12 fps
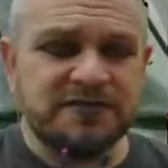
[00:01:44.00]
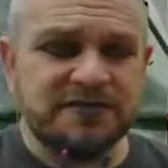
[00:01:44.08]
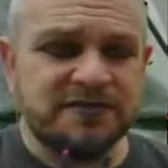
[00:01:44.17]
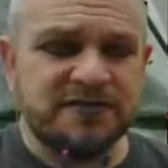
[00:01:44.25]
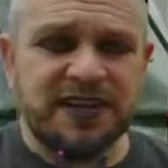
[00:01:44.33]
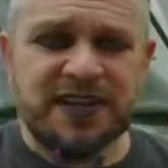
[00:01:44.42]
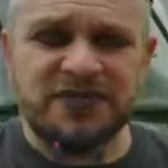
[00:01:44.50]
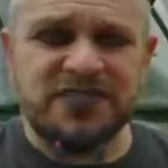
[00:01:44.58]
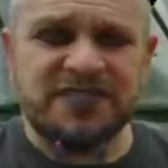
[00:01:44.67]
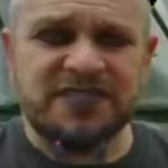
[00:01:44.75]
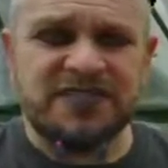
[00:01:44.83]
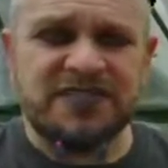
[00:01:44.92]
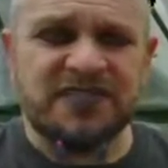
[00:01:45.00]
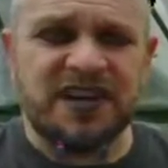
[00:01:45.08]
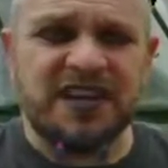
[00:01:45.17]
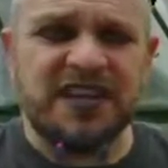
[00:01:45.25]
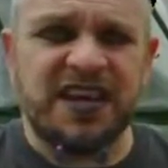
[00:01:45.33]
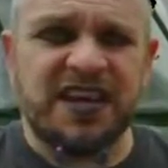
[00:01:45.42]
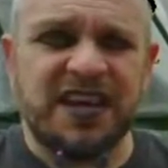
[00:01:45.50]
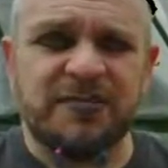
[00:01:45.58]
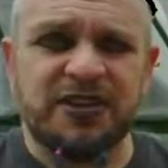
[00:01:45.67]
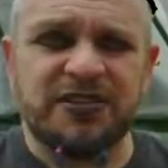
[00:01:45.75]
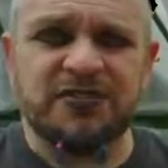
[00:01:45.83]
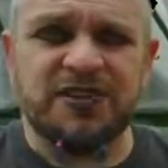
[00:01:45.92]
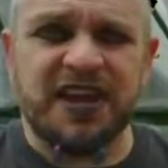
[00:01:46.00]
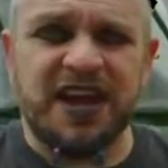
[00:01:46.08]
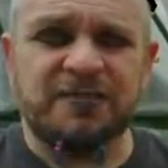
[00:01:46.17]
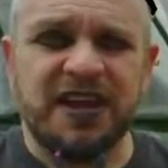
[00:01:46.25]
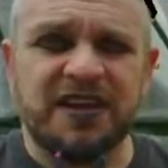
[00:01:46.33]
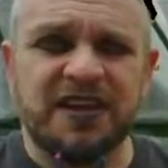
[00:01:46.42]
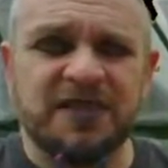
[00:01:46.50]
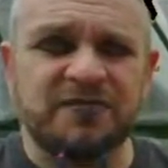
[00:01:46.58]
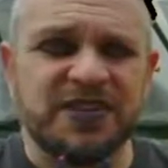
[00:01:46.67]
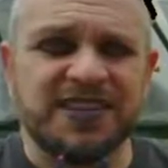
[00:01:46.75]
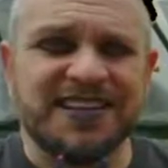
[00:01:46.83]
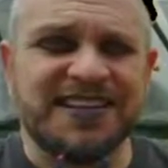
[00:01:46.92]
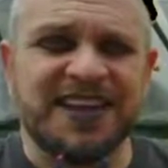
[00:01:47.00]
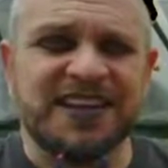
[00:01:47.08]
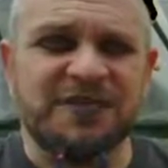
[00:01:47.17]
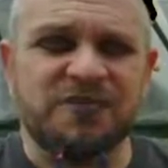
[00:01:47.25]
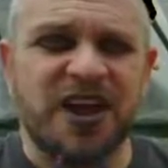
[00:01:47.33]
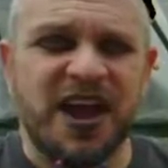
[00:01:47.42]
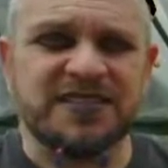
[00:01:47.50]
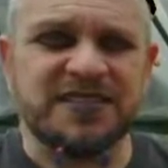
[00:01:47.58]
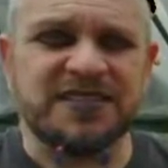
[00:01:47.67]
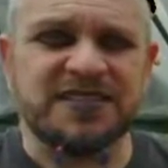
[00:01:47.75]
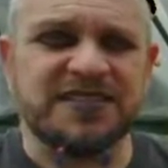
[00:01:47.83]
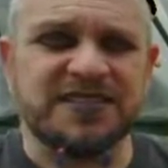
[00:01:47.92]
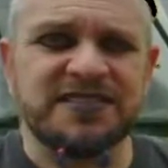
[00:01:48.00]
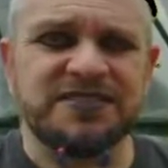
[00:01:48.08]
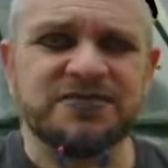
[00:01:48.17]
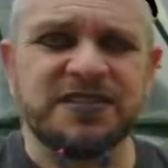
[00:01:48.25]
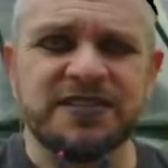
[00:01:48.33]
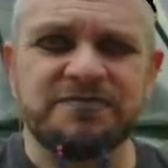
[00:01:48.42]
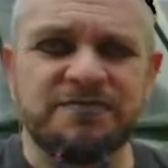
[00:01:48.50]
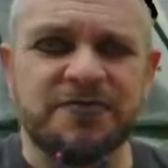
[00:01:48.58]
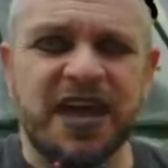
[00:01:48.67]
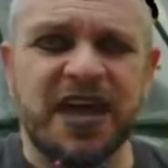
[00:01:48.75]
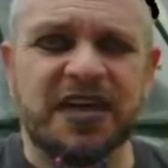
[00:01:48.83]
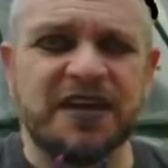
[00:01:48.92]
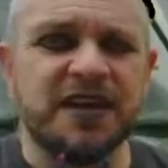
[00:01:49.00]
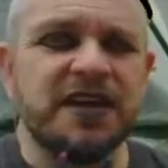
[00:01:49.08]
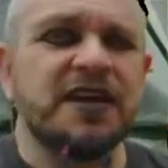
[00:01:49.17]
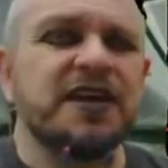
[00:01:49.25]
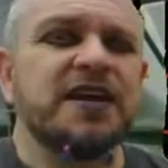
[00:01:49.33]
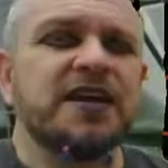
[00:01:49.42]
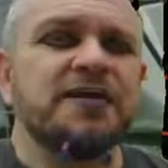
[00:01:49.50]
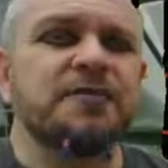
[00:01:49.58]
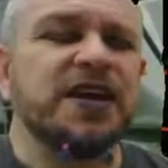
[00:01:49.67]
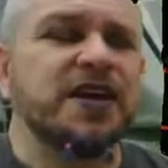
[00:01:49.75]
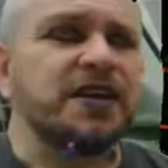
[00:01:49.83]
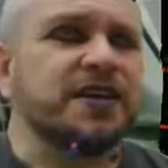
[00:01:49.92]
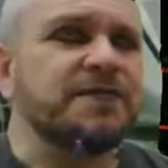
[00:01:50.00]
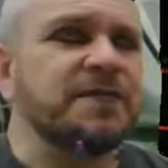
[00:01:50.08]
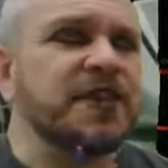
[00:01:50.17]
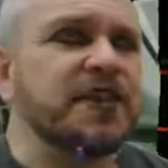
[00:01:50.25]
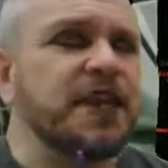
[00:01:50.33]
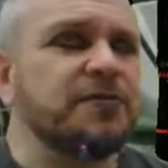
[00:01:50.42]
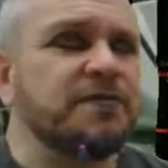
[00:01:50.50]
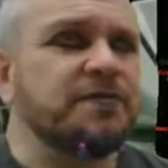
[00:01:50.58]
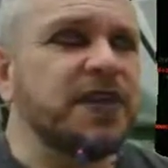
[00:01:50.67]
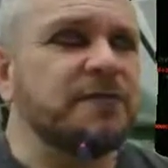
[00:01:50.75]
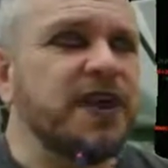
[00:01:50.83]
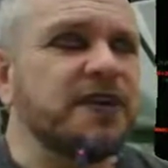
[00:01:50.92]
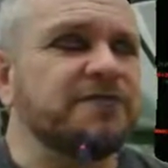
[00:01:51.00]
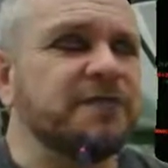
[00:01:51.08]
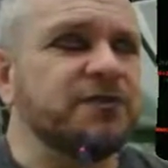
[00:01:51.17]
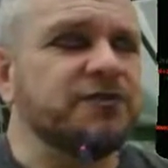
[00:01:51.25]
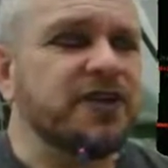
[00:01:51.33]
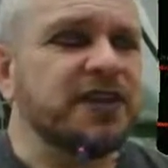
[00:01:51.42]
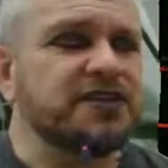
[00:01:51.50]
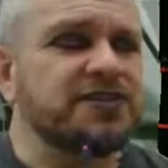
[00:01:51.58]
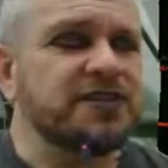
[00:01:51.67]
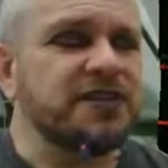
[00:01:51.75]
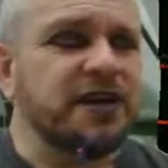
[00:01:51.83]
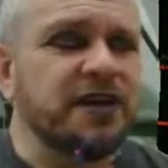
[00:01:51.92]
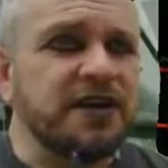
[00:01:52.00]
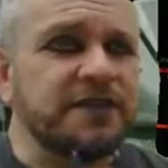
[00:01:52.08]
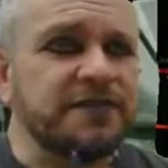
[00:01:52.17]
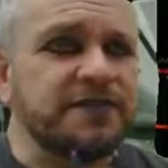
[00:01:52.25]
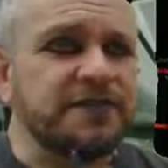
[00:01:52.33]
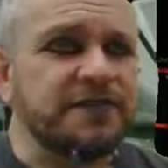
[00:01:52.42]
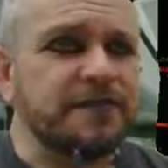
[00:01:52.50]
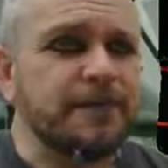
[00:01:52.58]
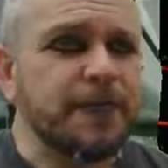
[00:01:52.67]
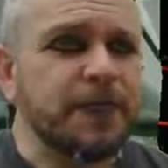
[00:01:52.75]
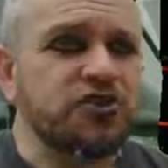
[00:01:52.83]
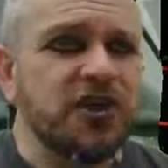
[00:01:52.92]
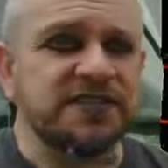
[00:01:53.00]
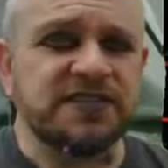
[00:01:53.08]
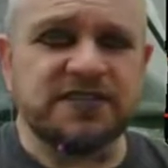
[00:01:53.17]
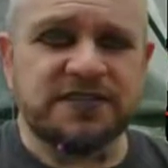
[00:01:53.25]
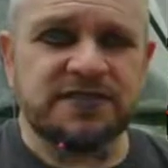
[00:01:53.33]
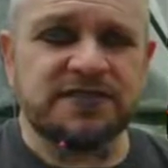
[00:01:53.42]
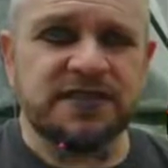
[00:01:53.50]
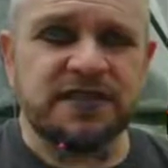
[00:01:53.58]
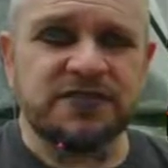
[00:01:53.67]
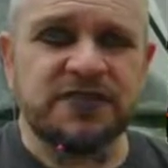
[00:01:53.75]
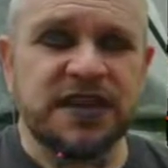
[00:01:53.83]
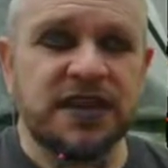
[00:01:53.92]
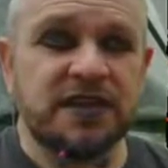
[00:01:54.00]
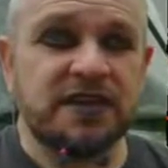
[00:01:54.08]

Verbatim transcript: how sucky I am at doing eye makeup. Like, I need practice. This is really bad. But they came, came at it from a direction of justice, of saying,